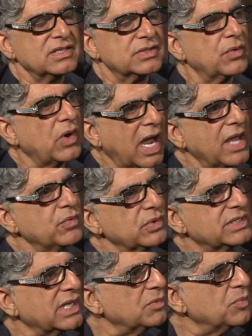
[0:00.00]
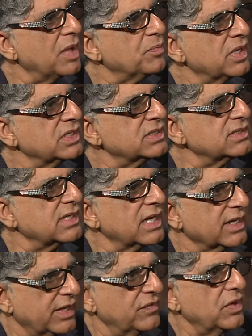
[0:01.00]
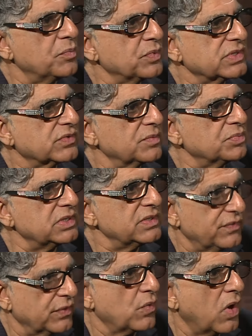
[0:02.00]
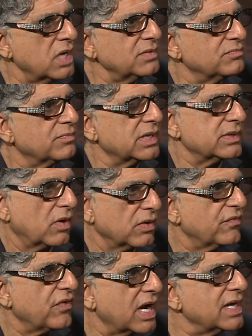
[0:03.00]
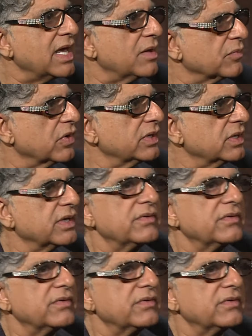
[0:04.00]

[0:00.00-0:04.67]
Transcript: So I would tell my patients, I'll give you a prescription if you want, but on Friday I'm going to